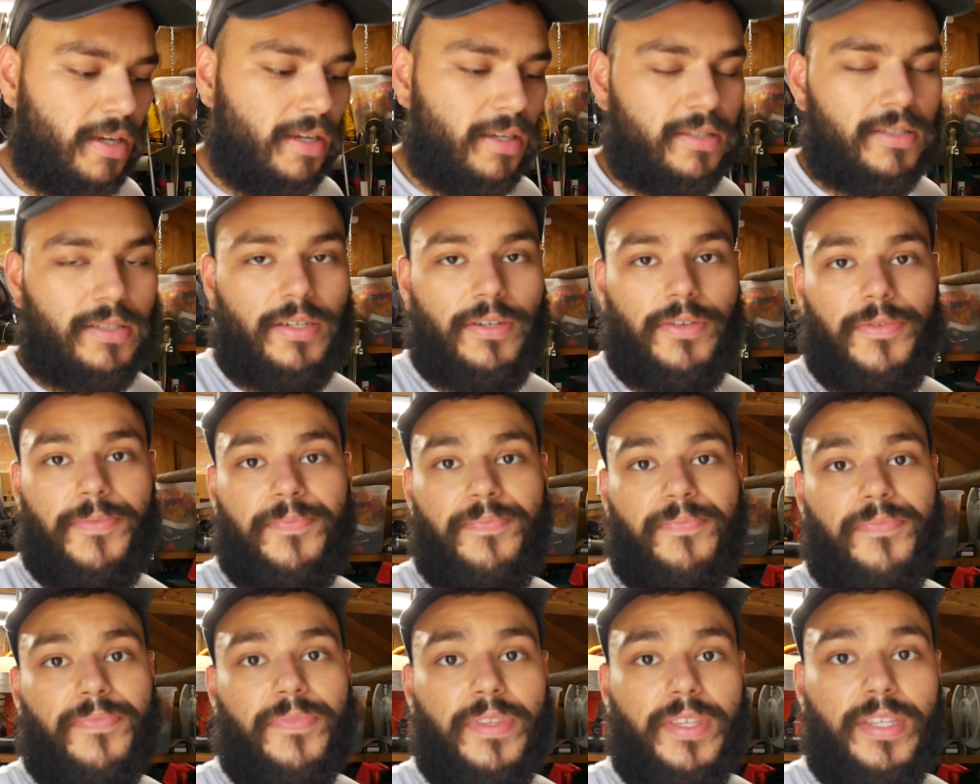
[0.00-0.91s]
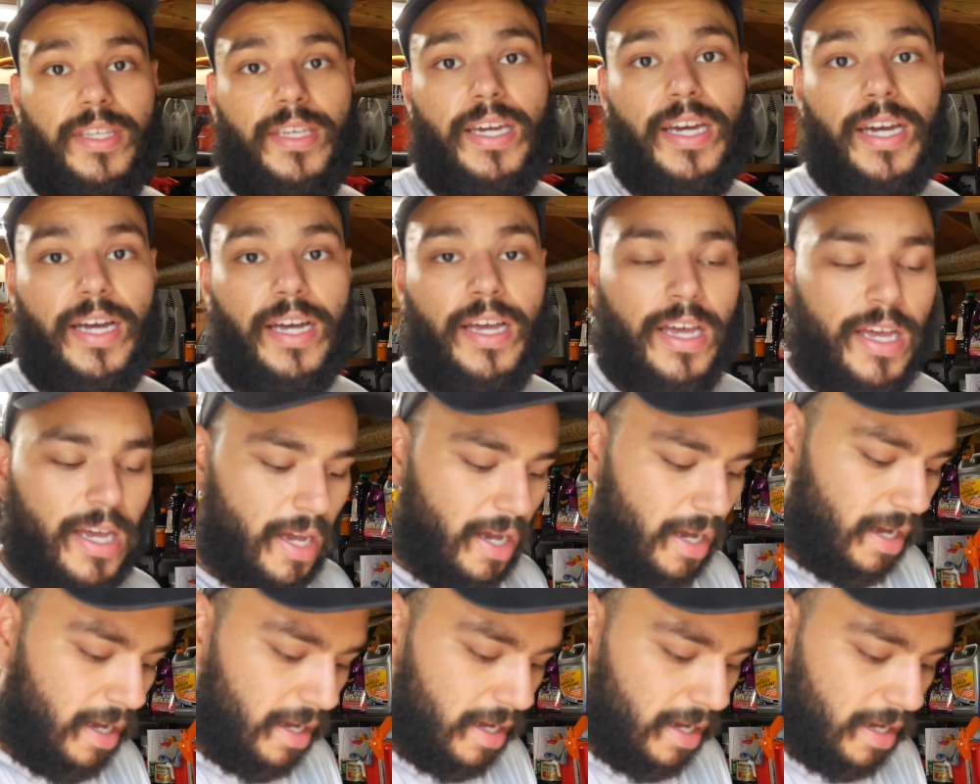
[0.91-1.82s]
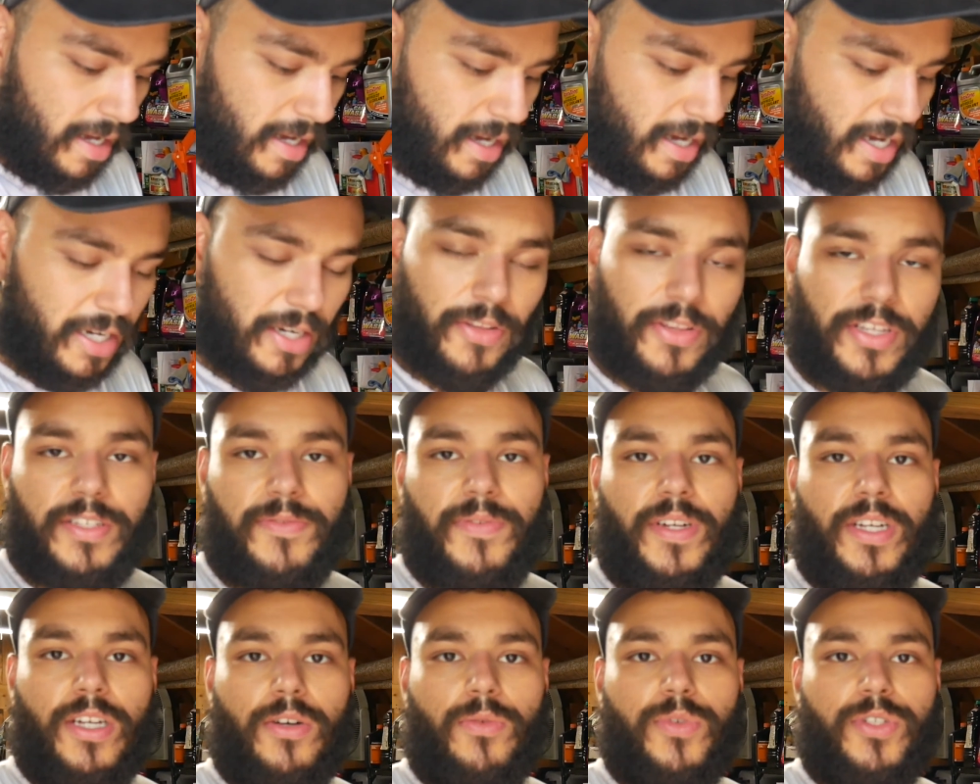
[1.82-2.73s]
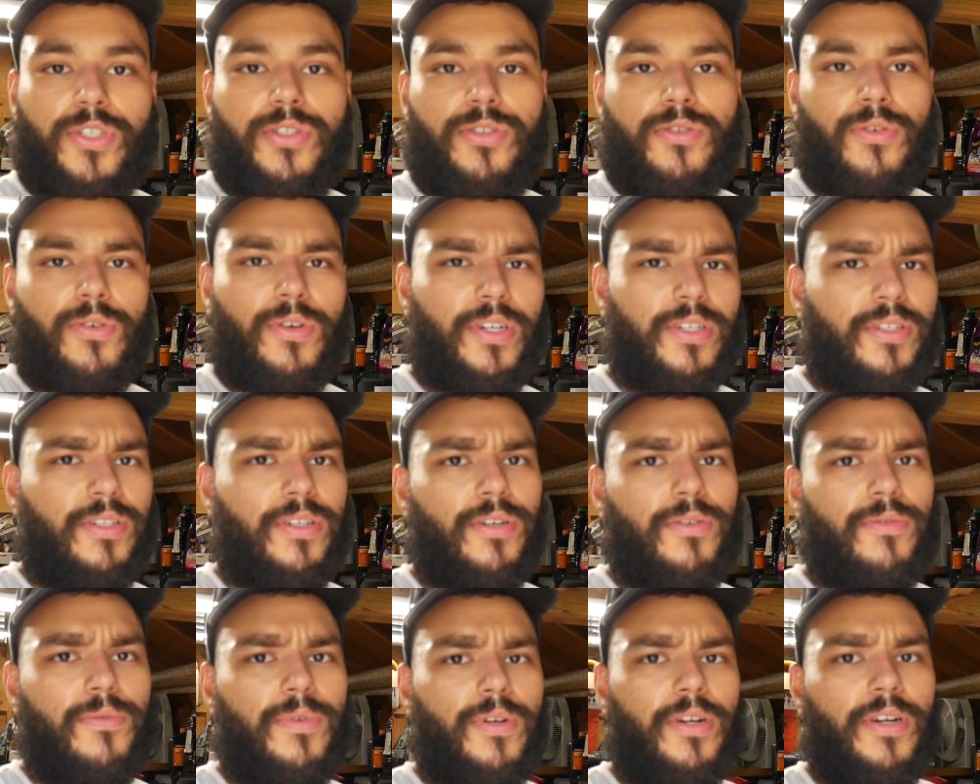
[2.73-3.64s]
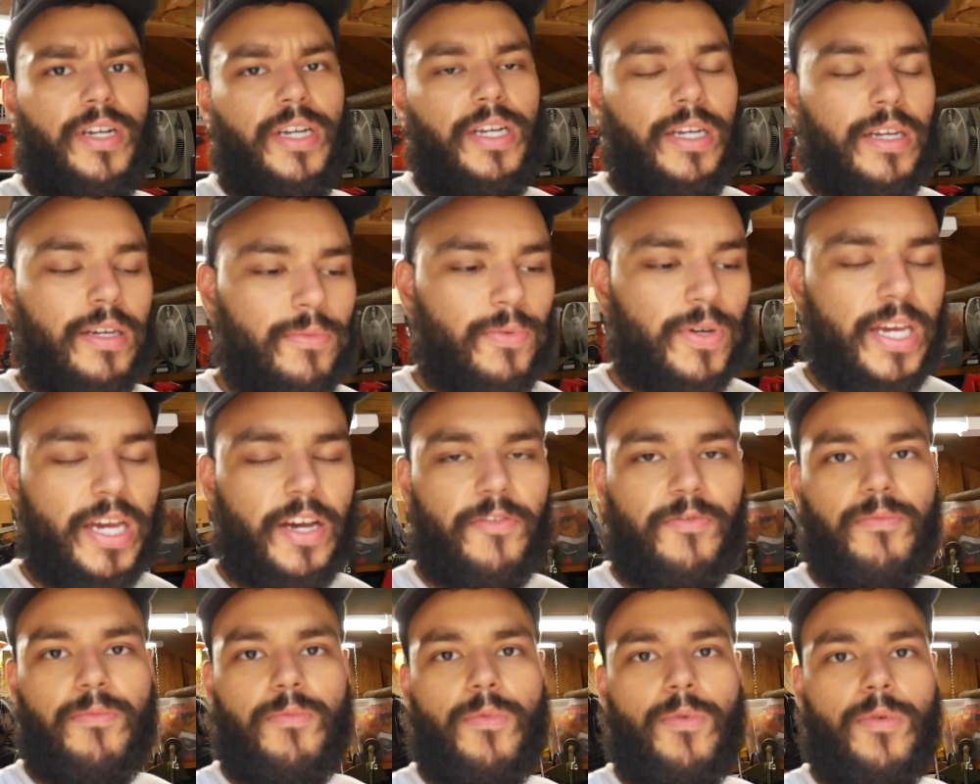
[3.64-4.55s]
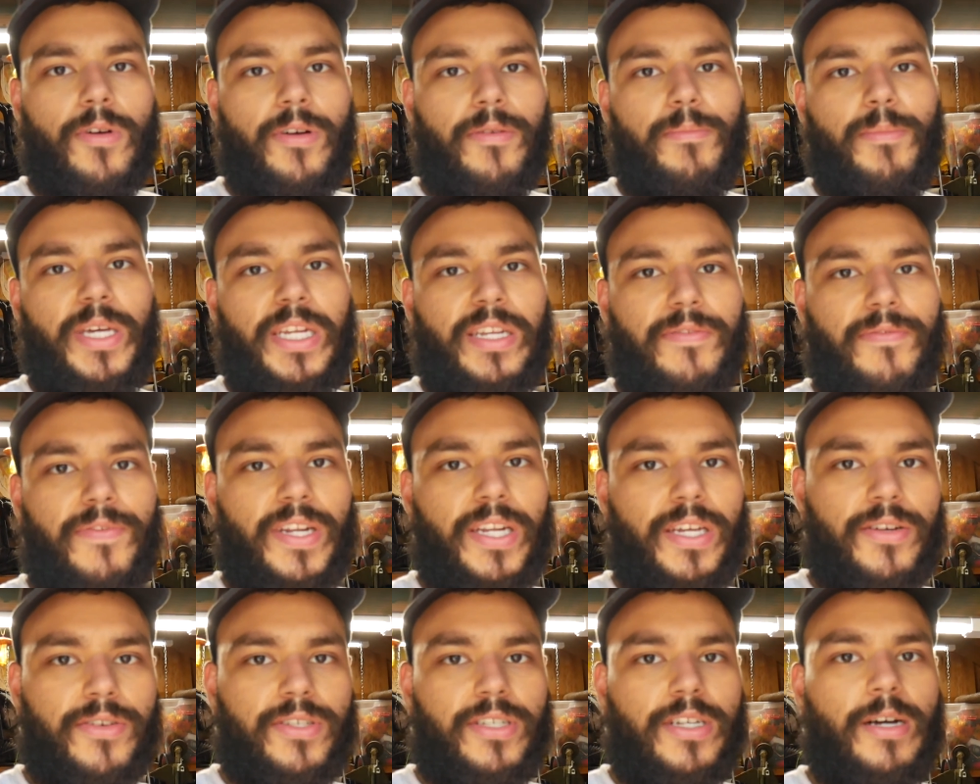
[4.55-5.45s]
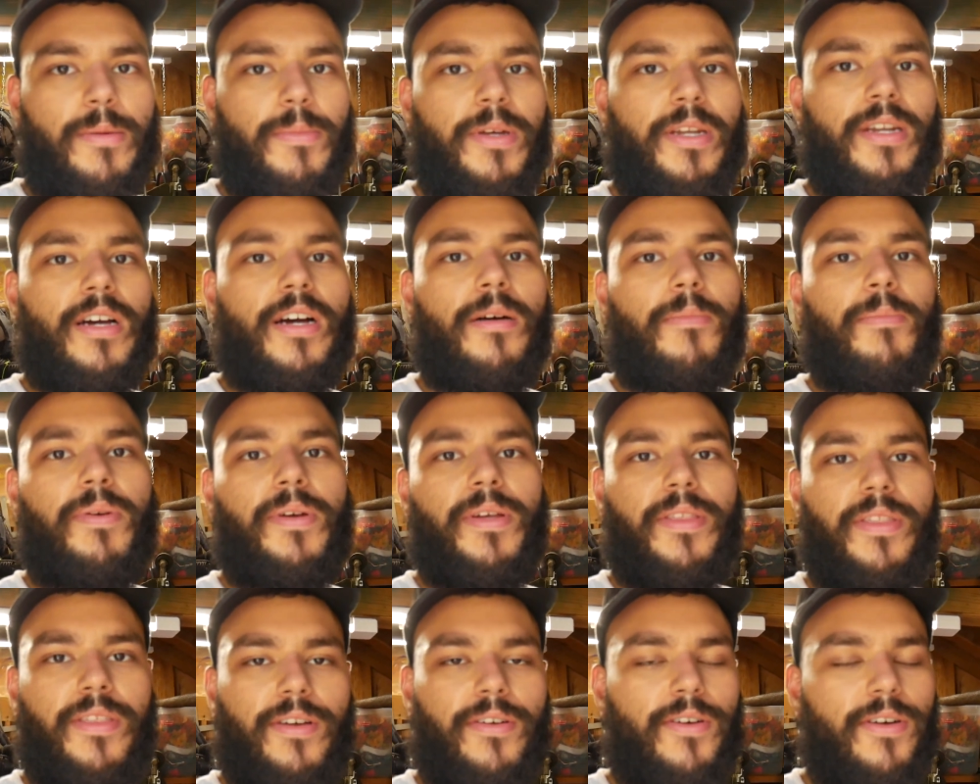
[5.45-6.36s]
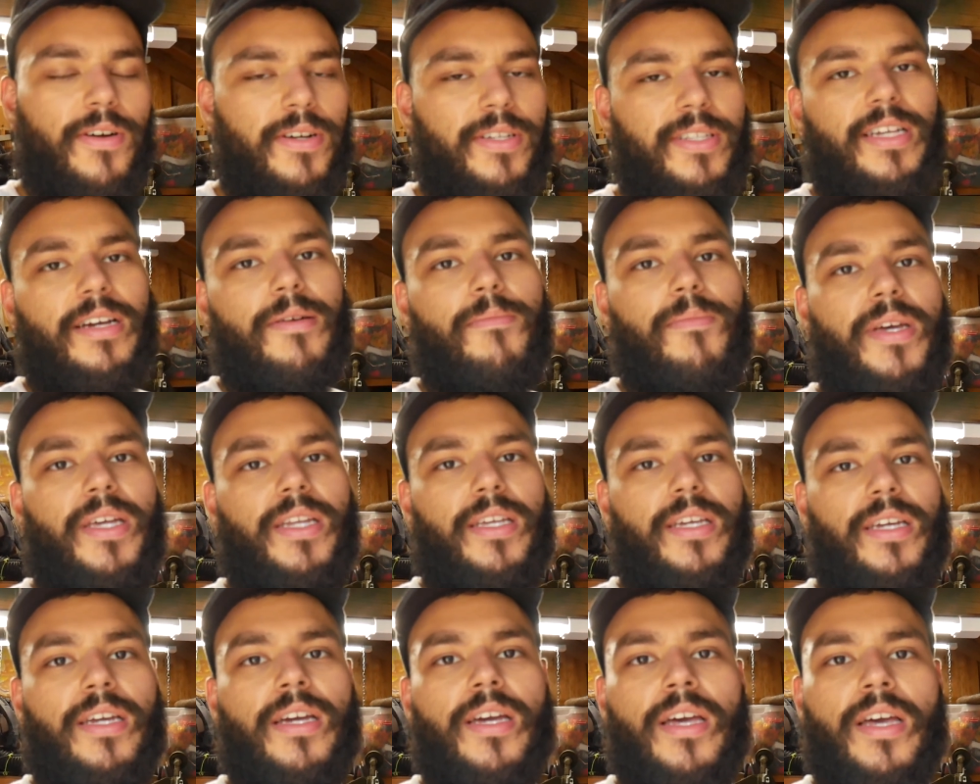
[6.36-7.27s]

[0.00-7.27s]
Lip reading: So yeah, I know this video was short. Don't worry, we have more mini videos coming up. There aren't that many